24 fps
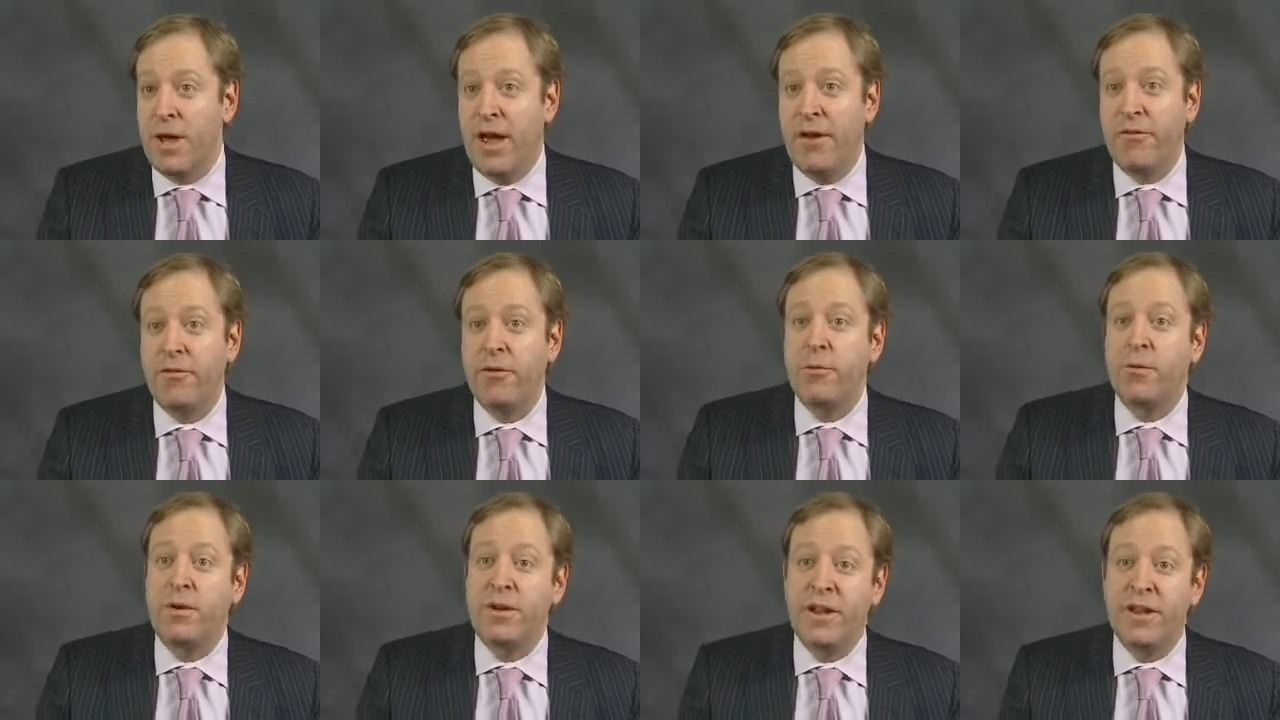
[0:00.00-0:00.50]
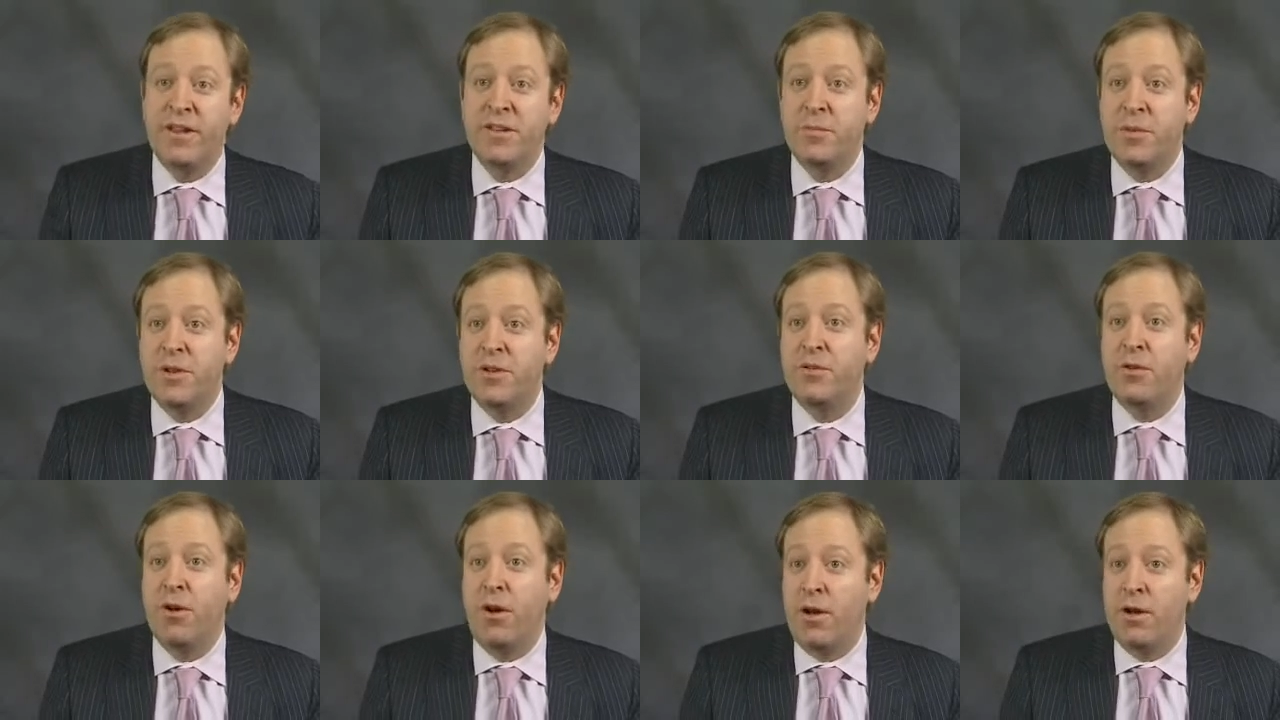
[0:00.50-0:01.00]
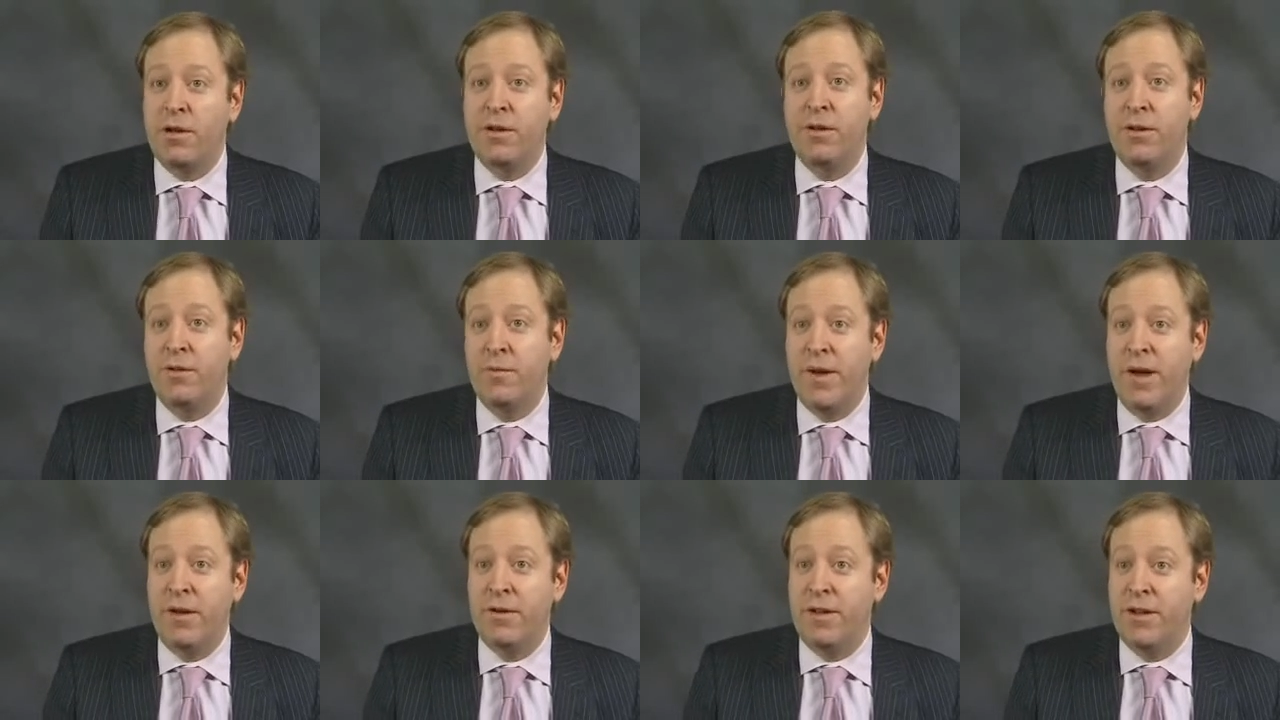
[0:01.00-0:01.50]
everyone has been
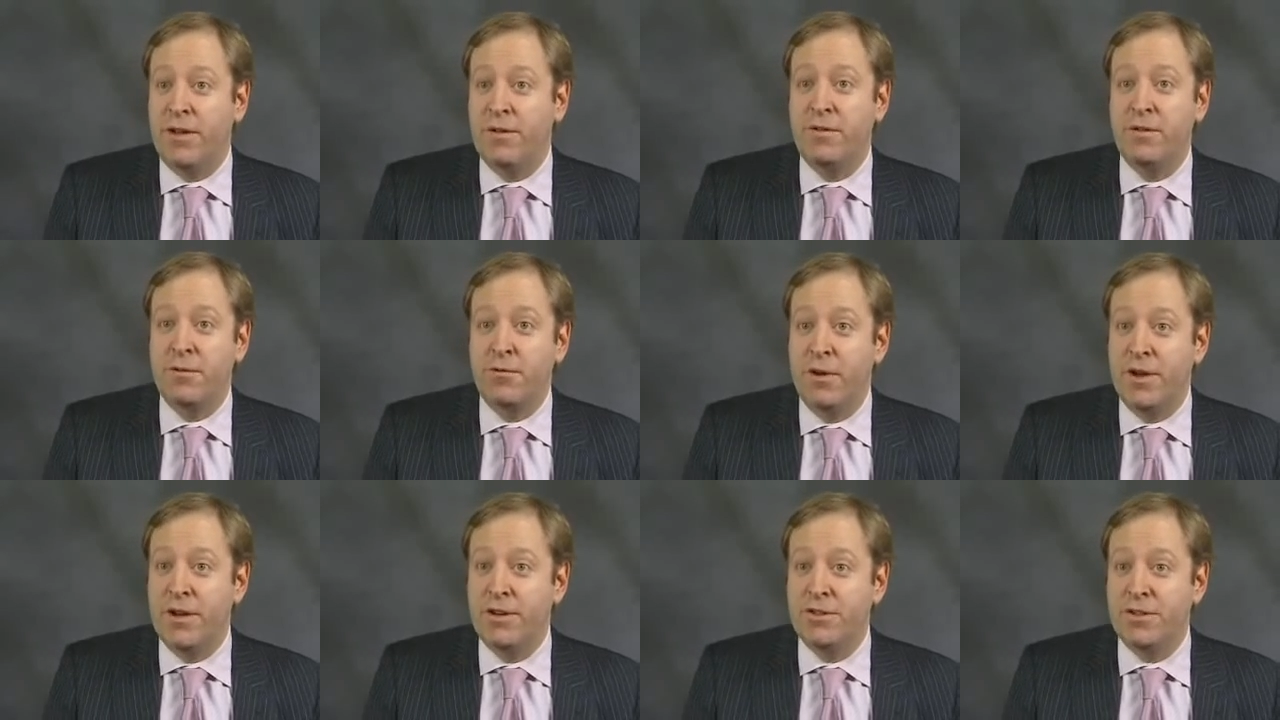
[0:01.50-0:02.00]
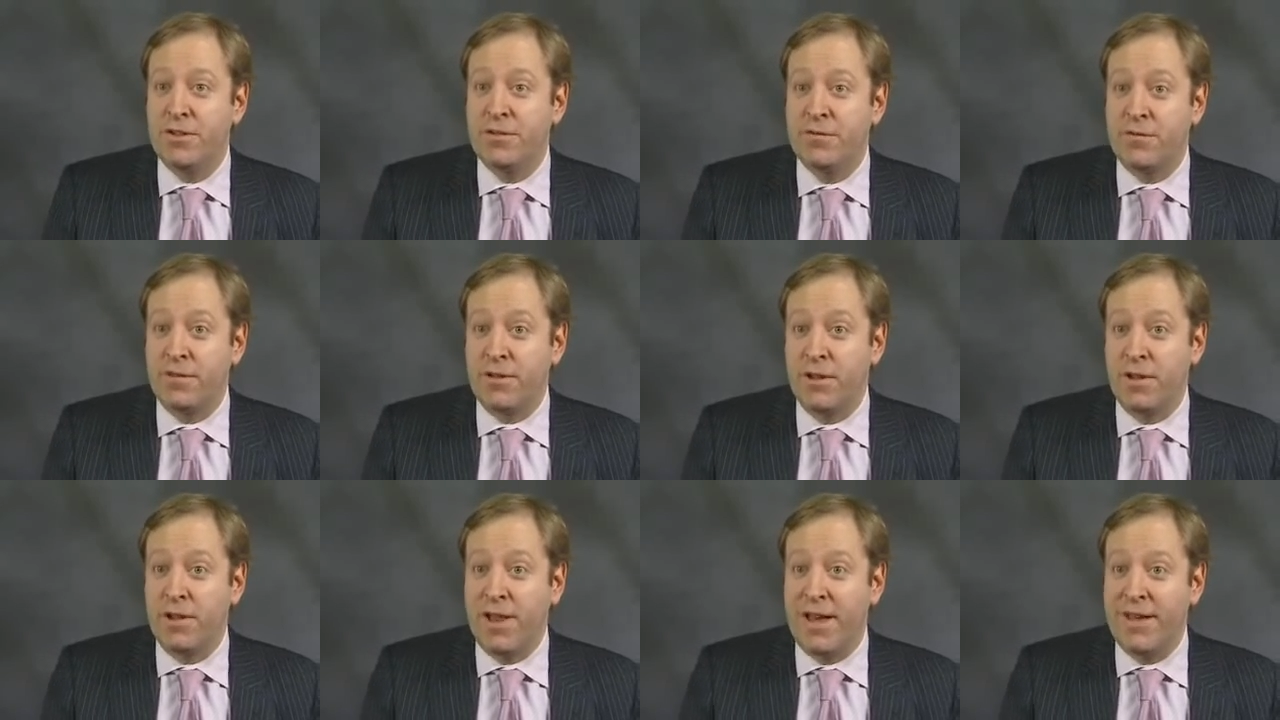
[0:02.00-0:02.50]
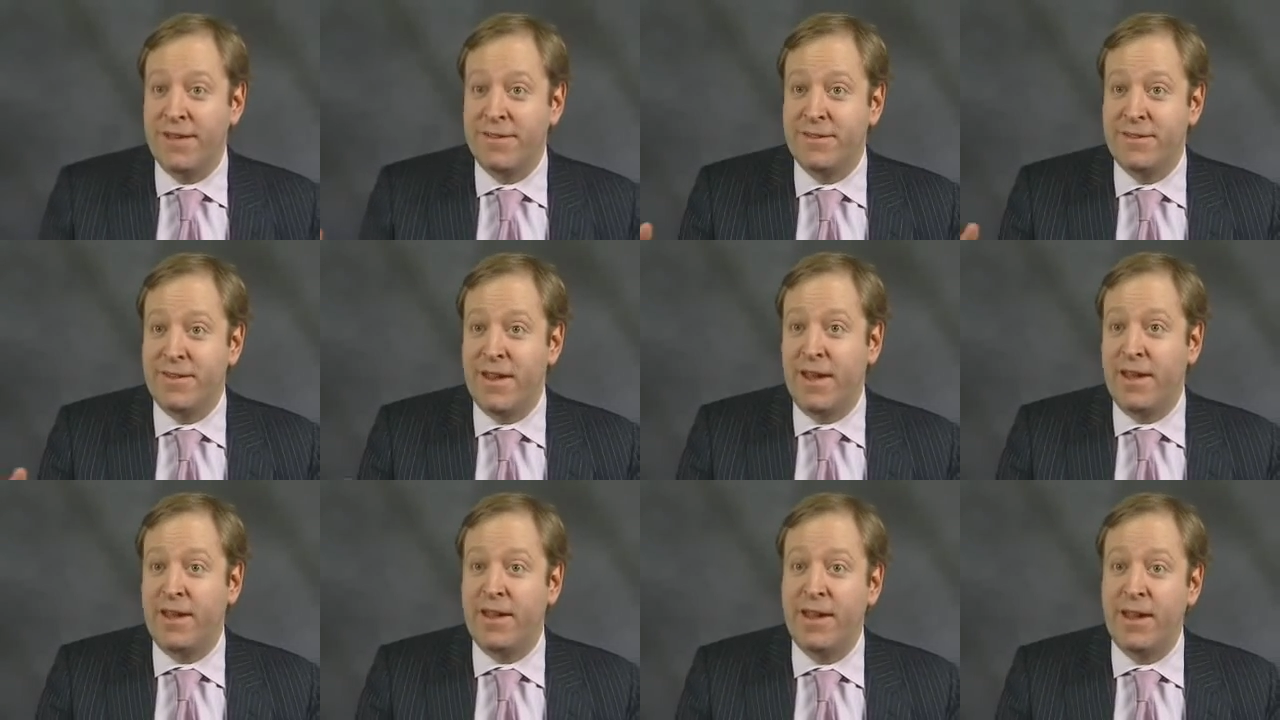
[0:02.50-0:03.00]
talking about integration for the
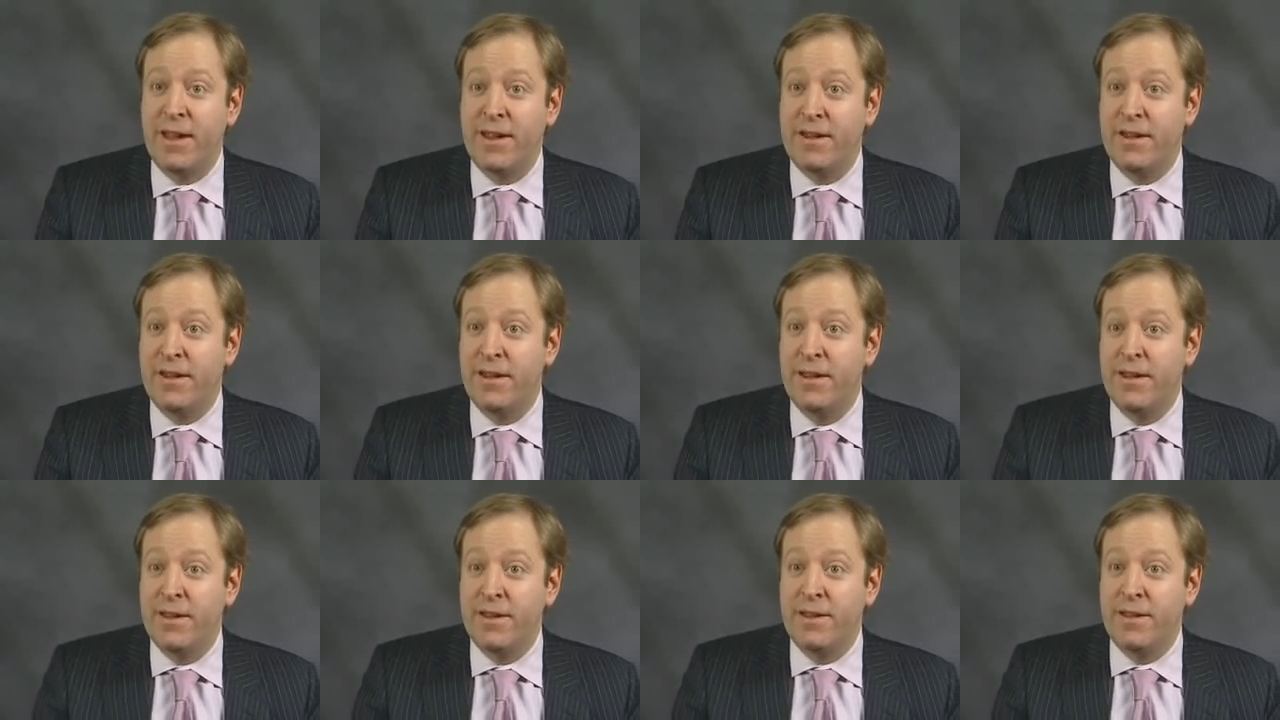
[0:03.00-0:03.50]
last decade,